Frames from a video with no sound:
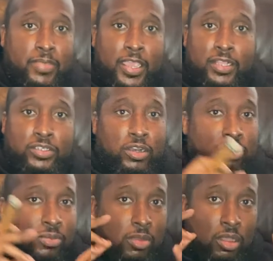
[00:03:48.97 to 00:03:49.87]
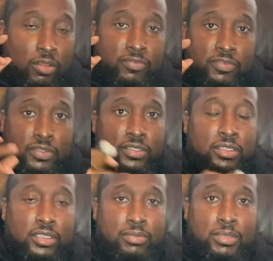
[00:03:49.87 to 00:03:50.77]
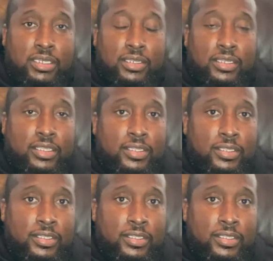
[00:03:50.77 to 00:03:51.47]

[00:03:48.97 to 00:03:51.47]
Yeah, turn them off immediately.